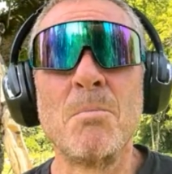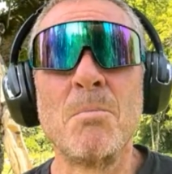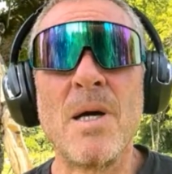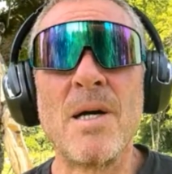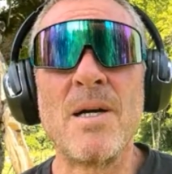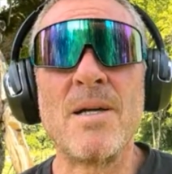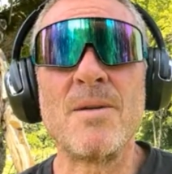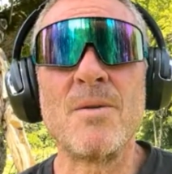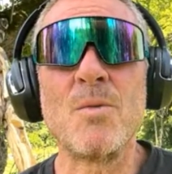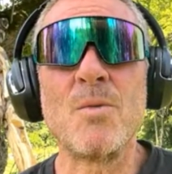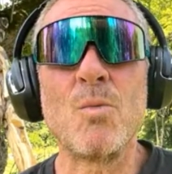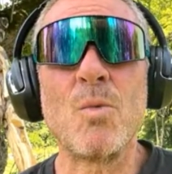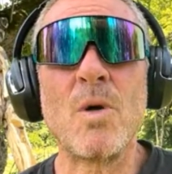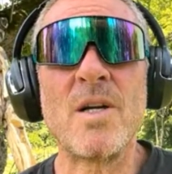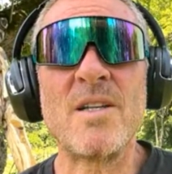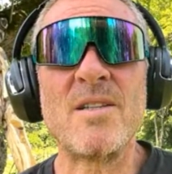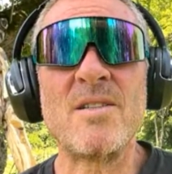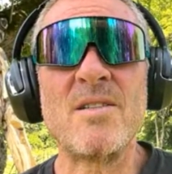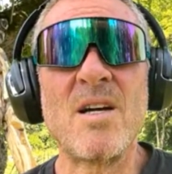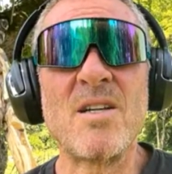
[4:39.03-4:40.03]
But
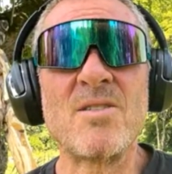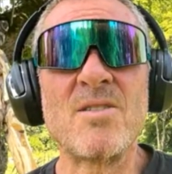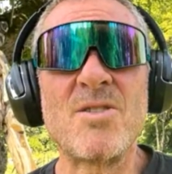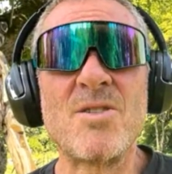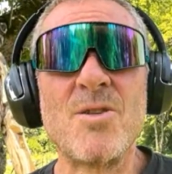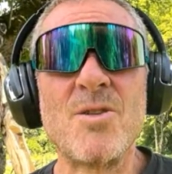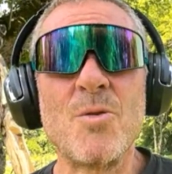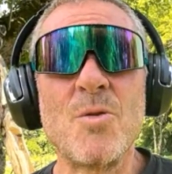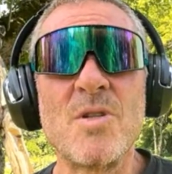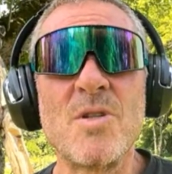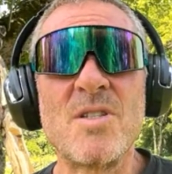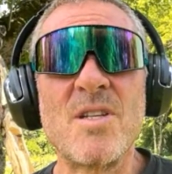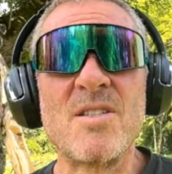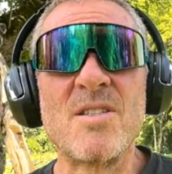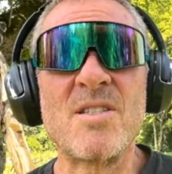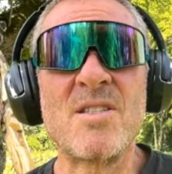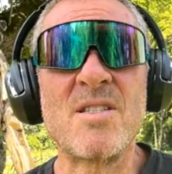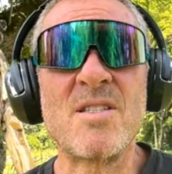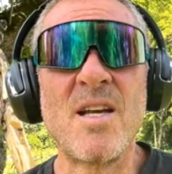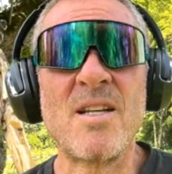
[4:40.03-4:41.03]
what it does do is
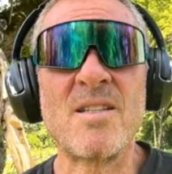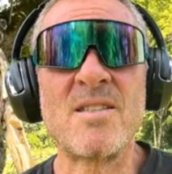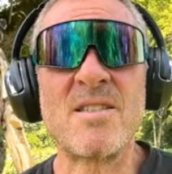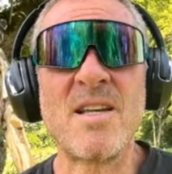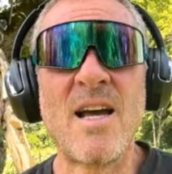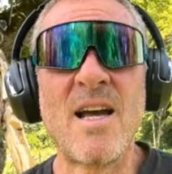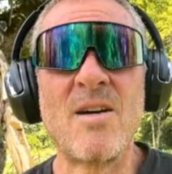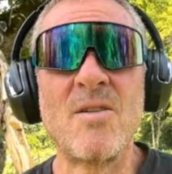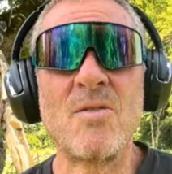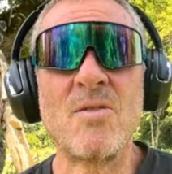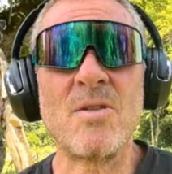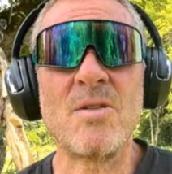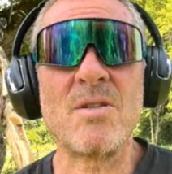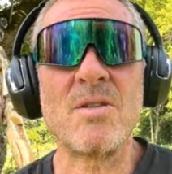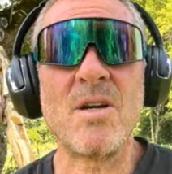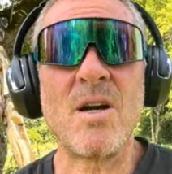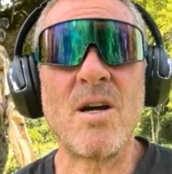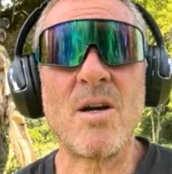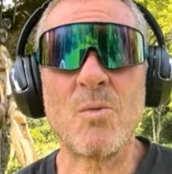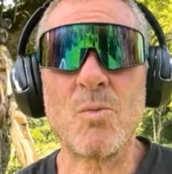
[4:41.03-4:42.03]
it sets out
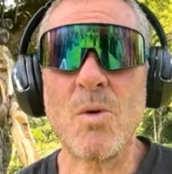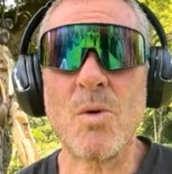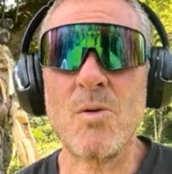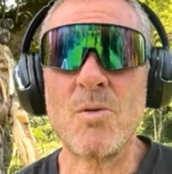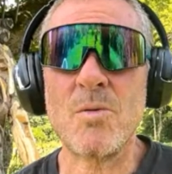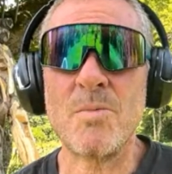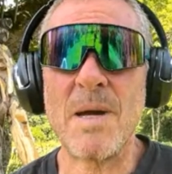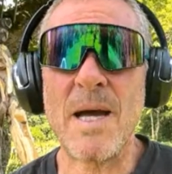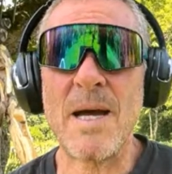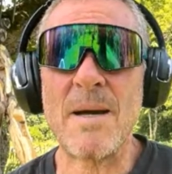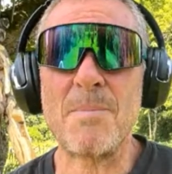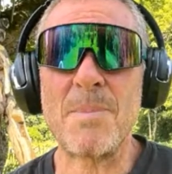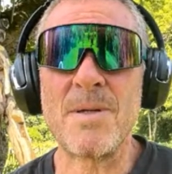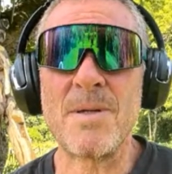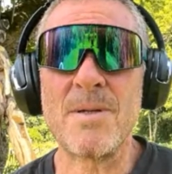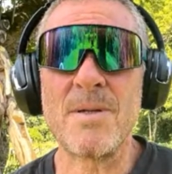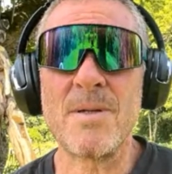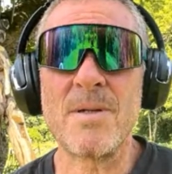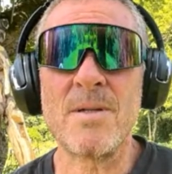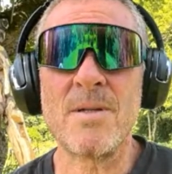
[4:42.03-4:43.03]
a roadmap
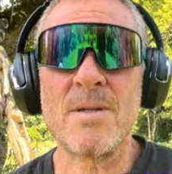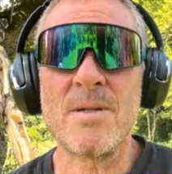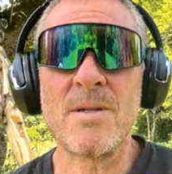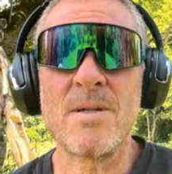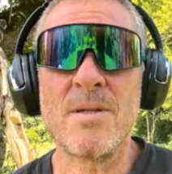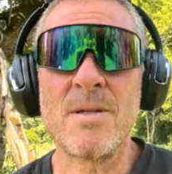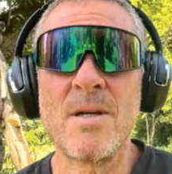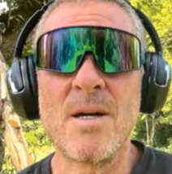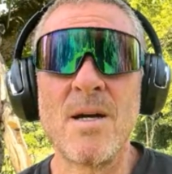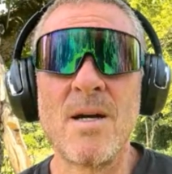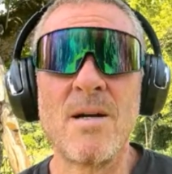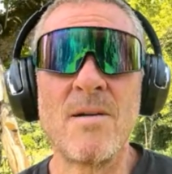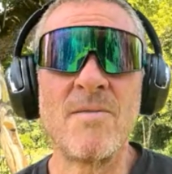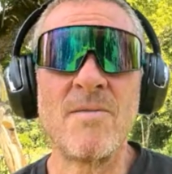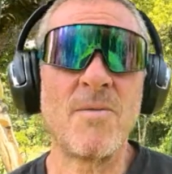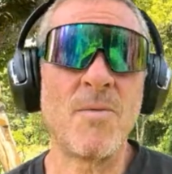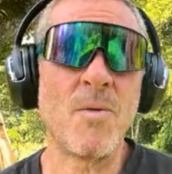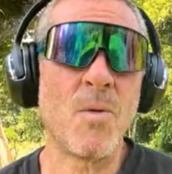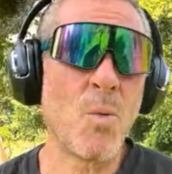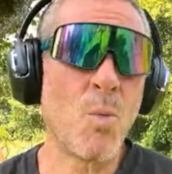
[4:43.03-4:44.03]

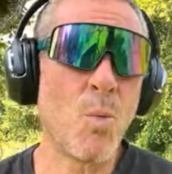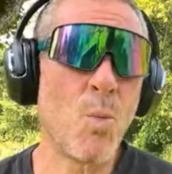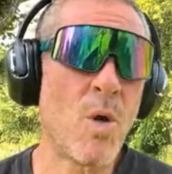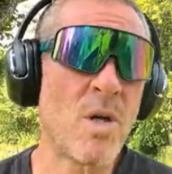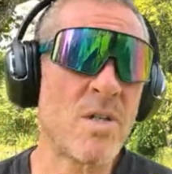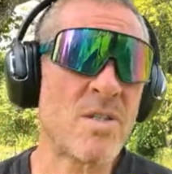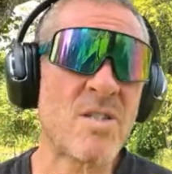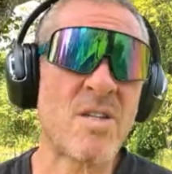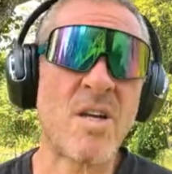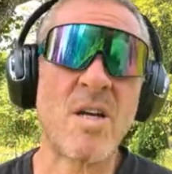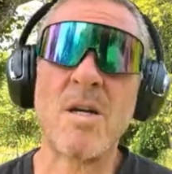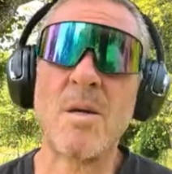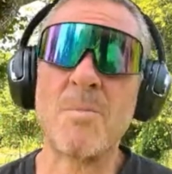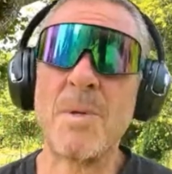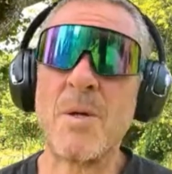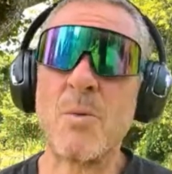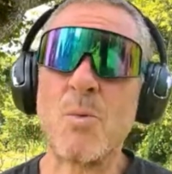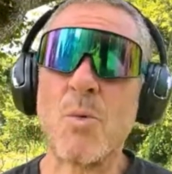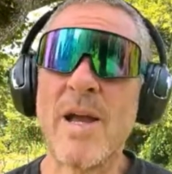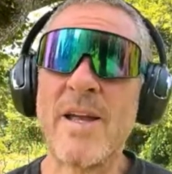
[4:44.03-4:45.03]
of what's going to
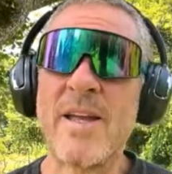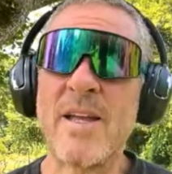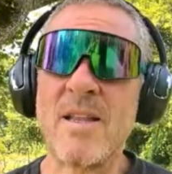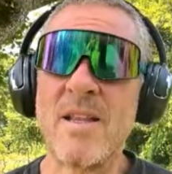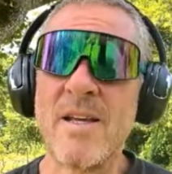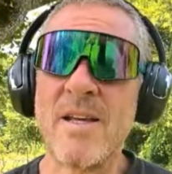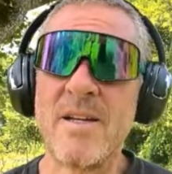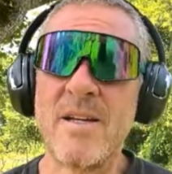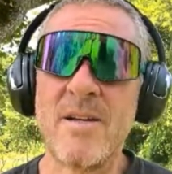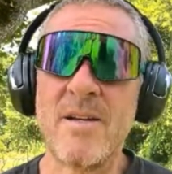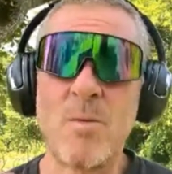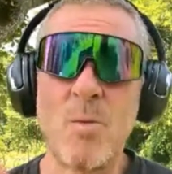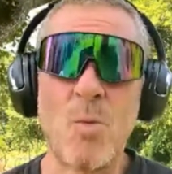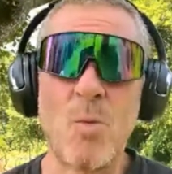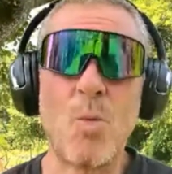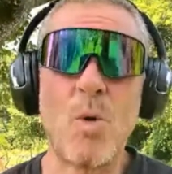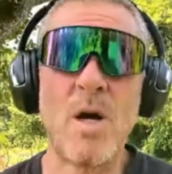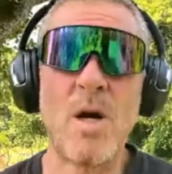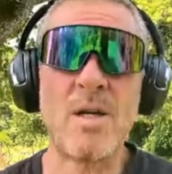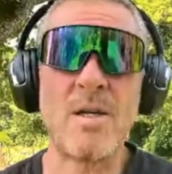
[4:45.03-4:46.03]
be regulated,
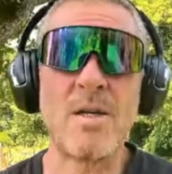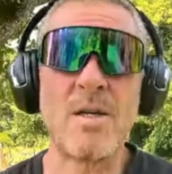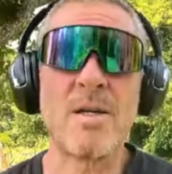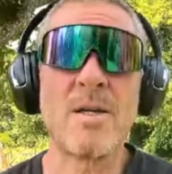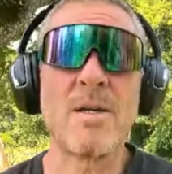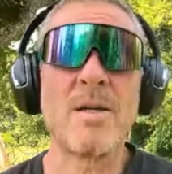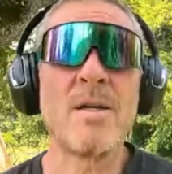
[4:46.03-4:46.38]
what